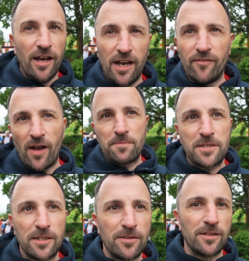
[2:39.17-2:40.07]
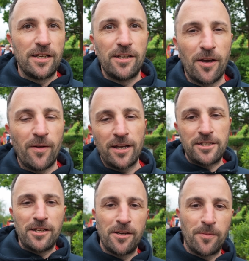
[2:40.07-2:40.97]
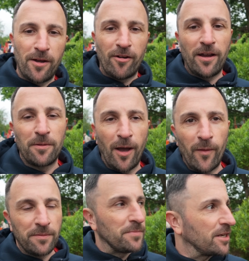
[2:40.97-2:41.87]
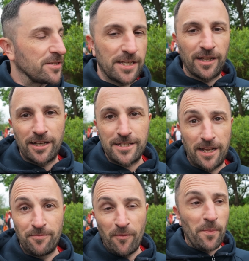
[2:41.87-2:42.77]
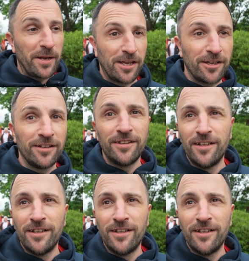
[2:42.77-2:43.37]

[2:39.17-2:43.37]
and I've absolutely no idea where I am going, because, like I said, I've never been here.